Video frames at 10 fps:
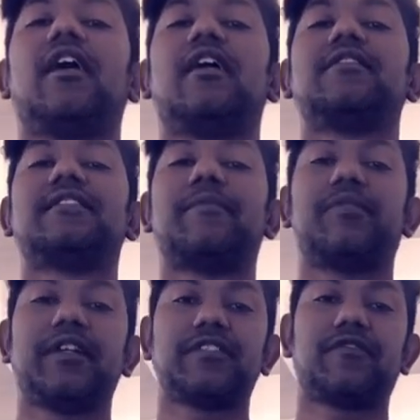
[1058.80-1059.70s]

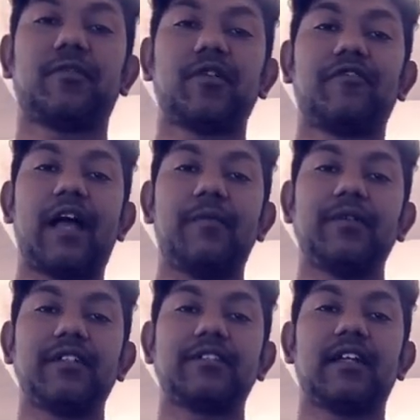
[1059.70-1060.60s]
separates from your
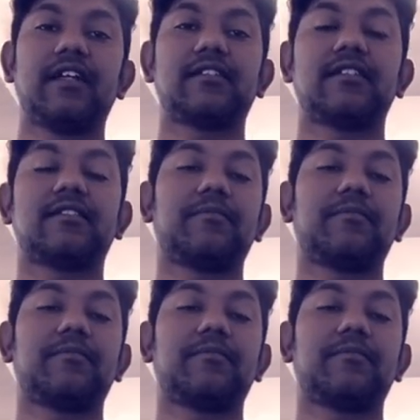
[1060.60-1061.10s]
families. It's a